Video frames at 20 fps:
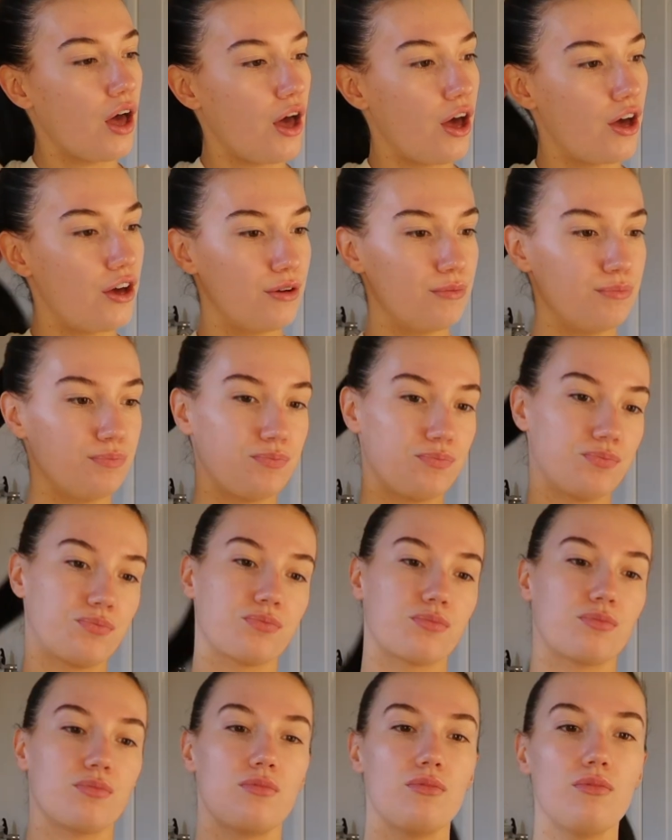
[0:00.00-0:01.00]
And
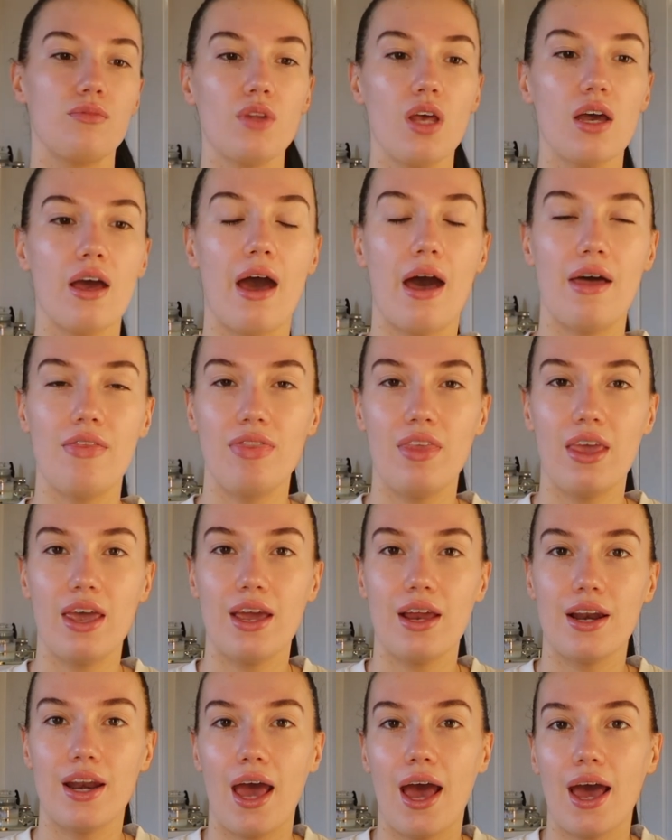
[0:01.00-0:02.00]

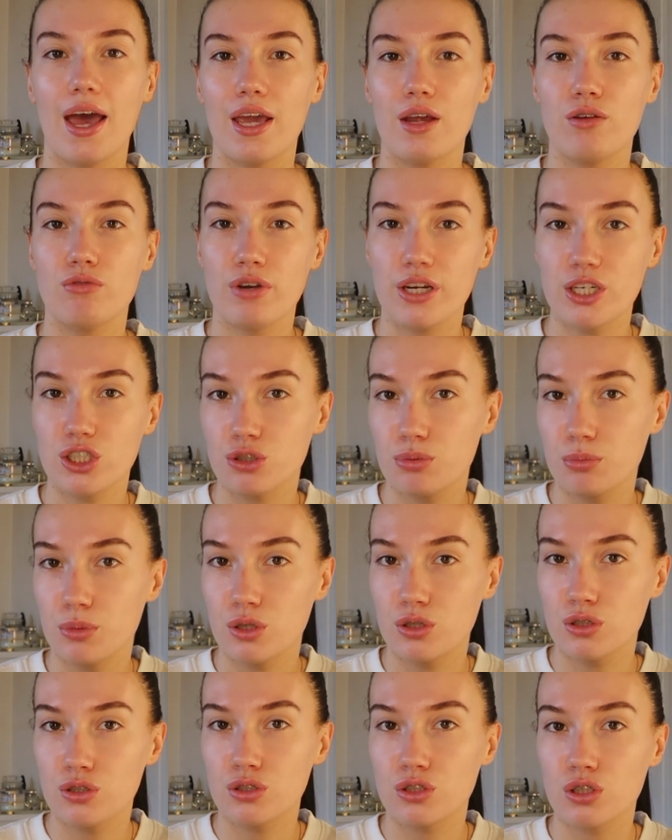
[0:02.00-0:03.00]
then a
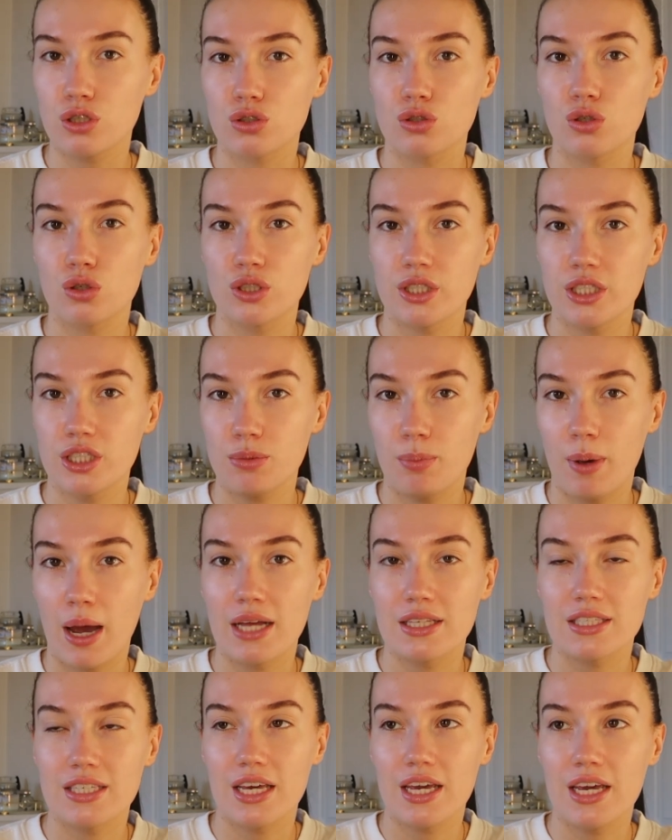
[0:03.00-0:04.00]
Richmond sausage
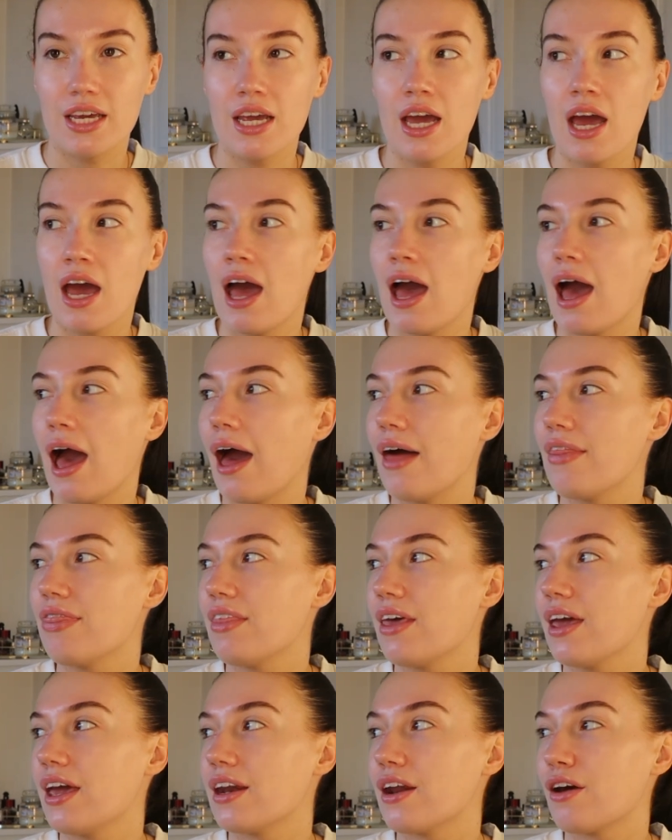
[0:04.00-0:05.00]
patty
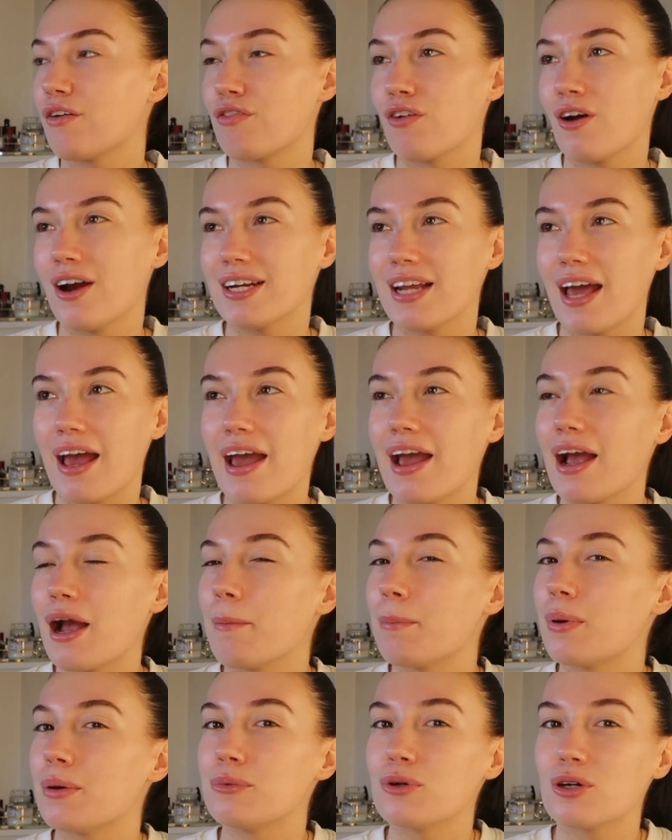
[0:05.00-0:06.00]
and then a fried
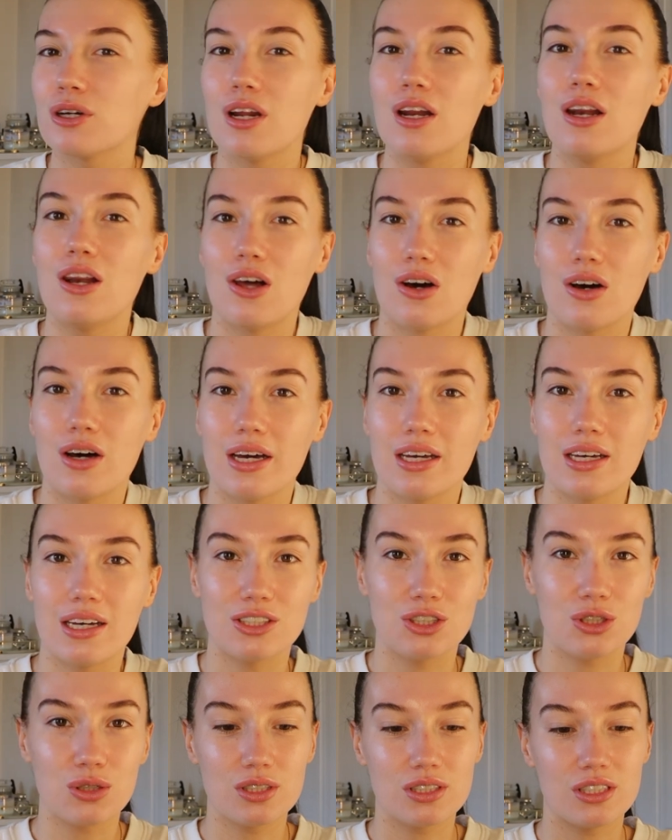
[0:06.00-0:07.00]
egg. But I'm not going to lie,
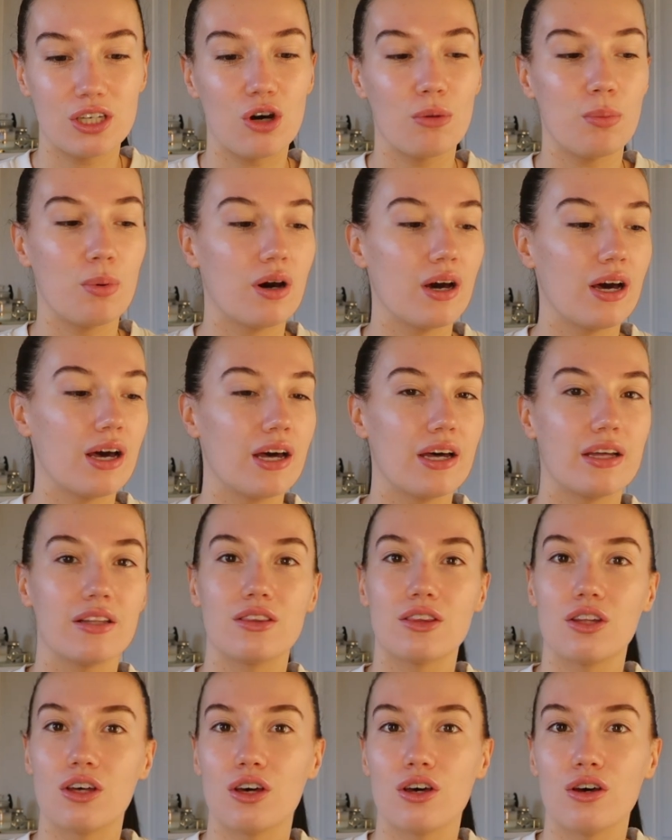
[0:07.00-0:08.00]
as you can tell by
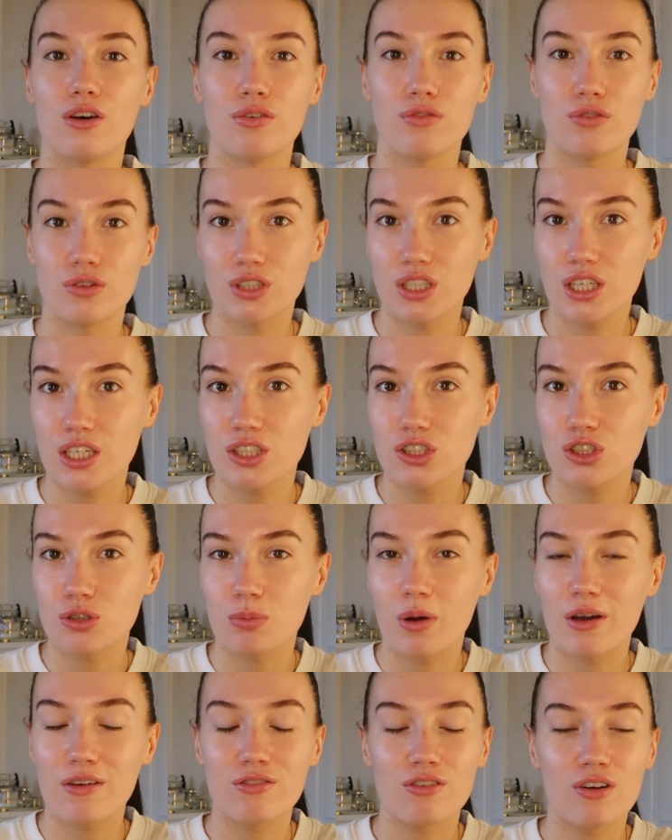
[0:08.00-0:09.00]
the footage,
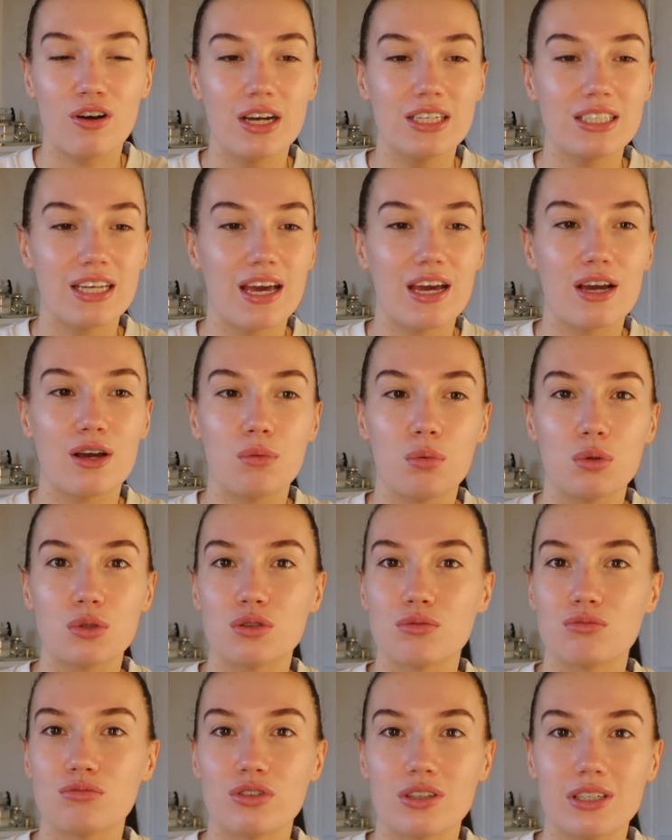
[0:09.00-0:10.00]
my fried egg
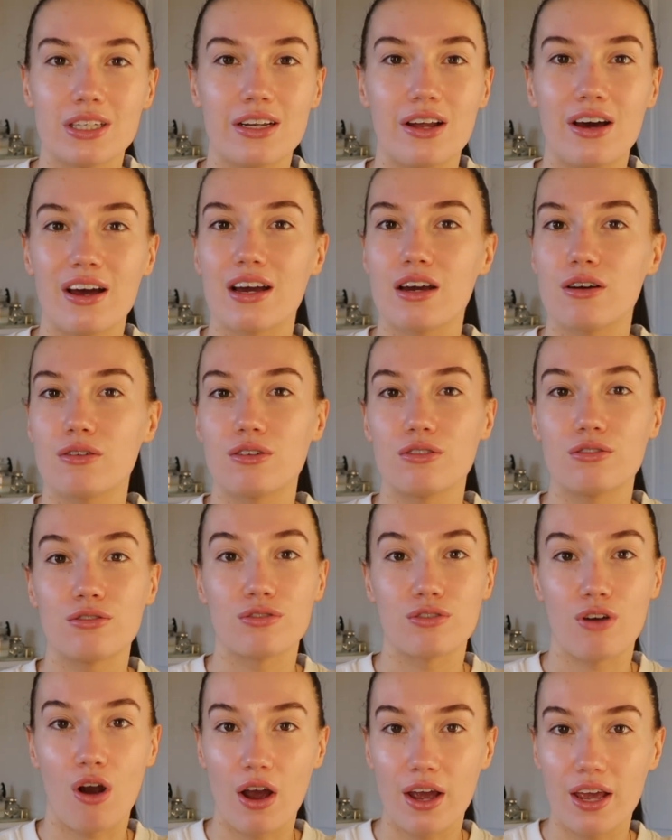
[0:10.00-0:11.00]
wasn't really like
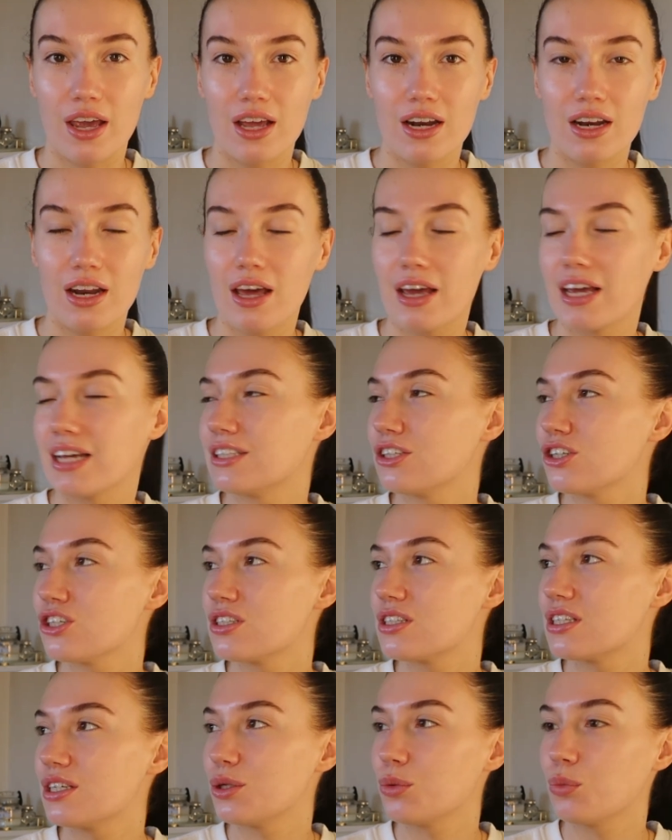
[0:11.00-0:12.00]
frying. It
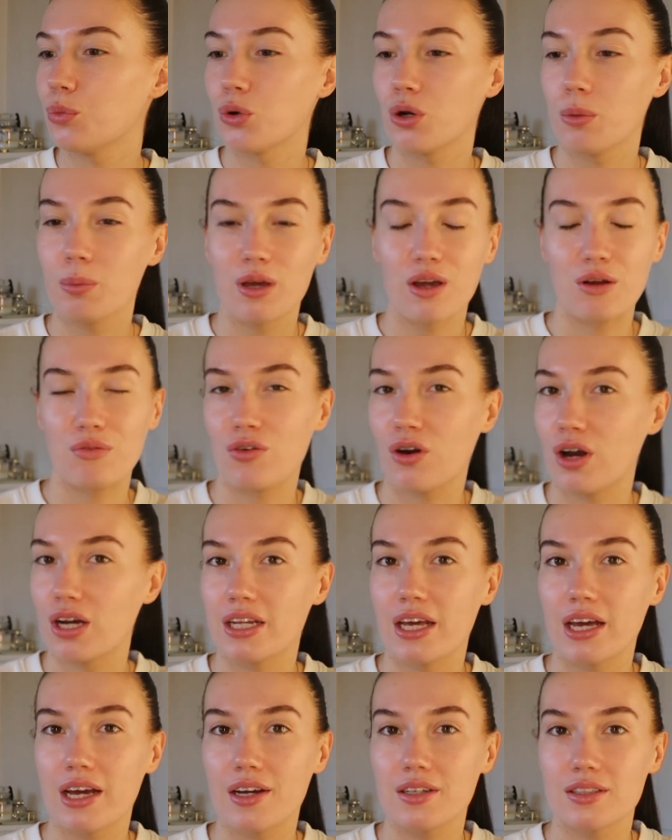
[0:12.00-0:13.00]
just didn't want to be a
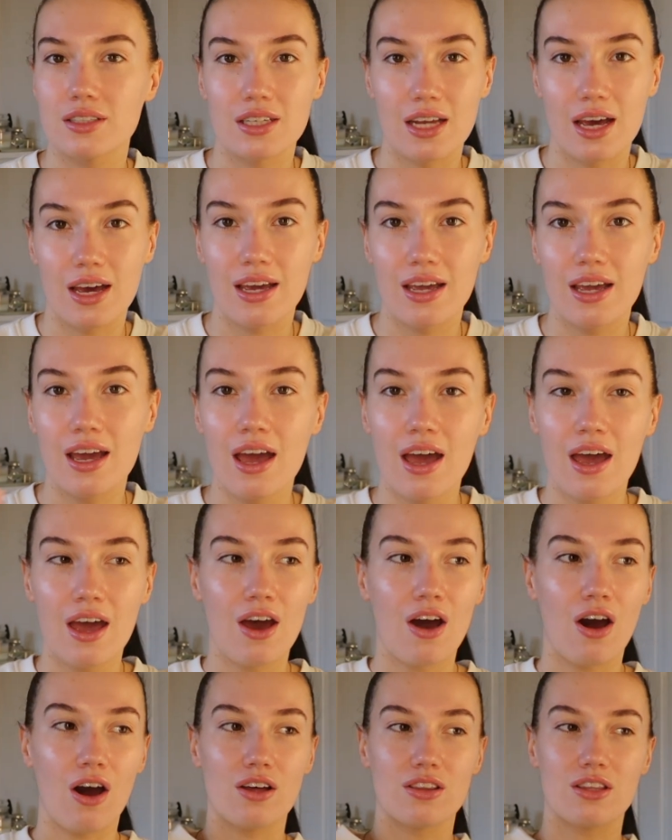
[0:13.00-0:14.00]
fried egg today.
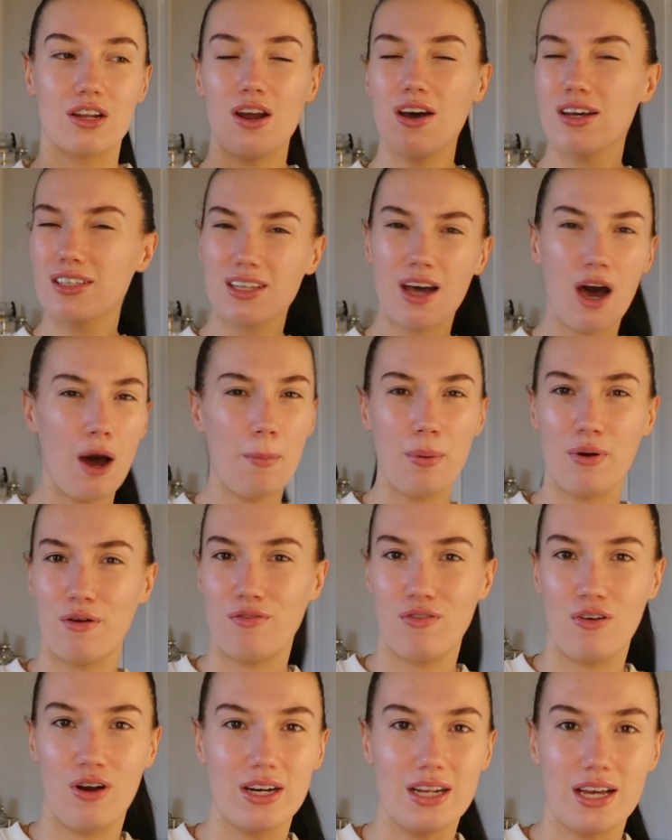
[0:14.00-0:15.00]
The last couple
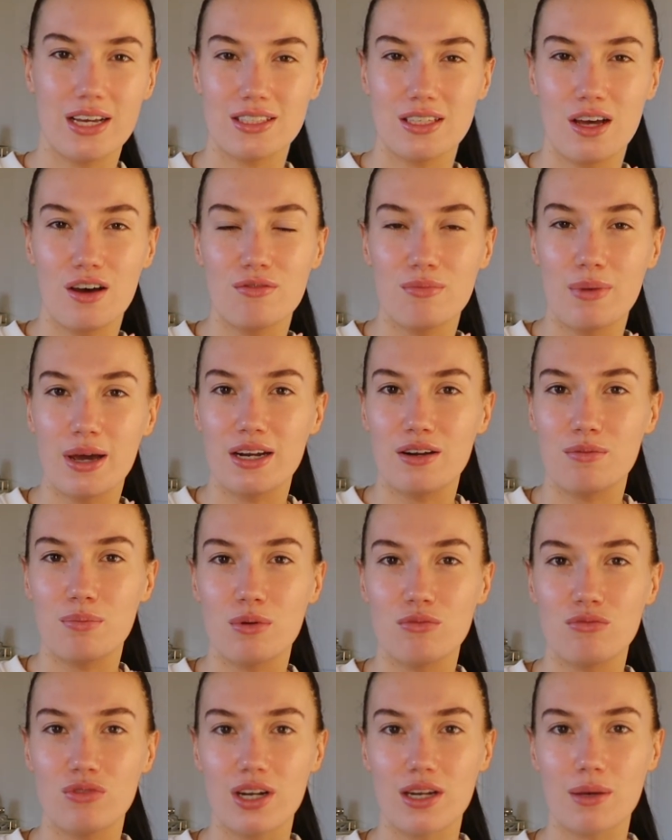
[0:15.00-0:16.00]
of fried eggs that I've made have
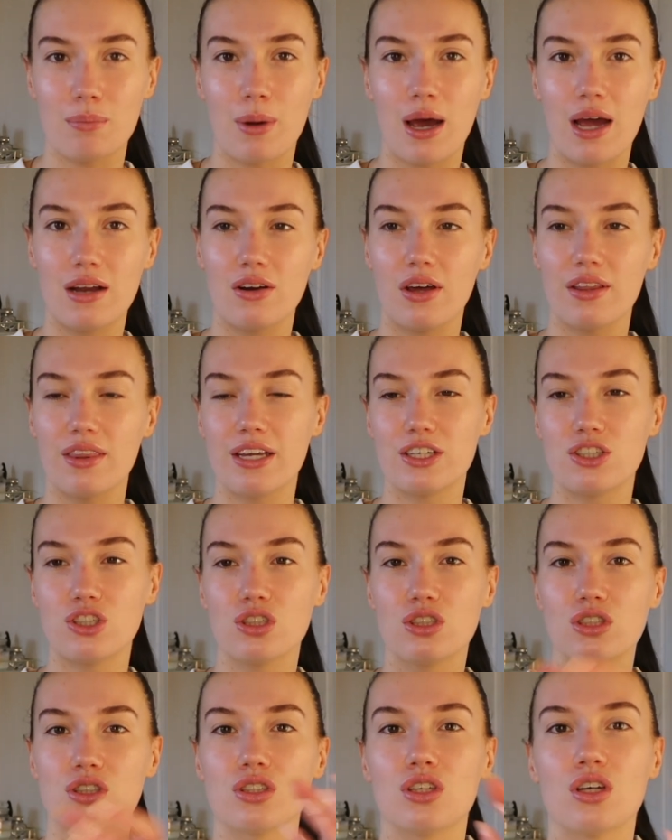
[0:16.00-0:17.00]
been really bad. Like they
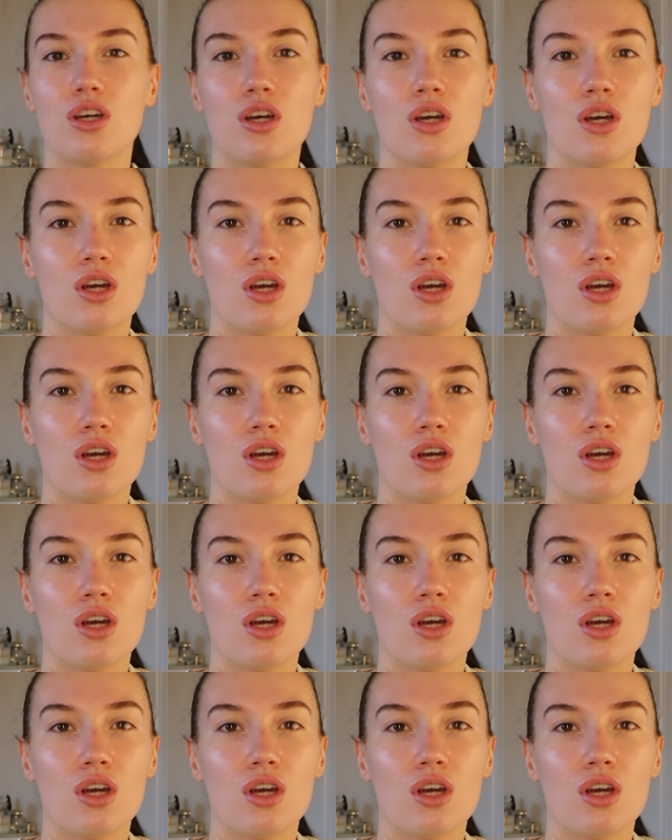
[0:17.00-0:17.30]
just,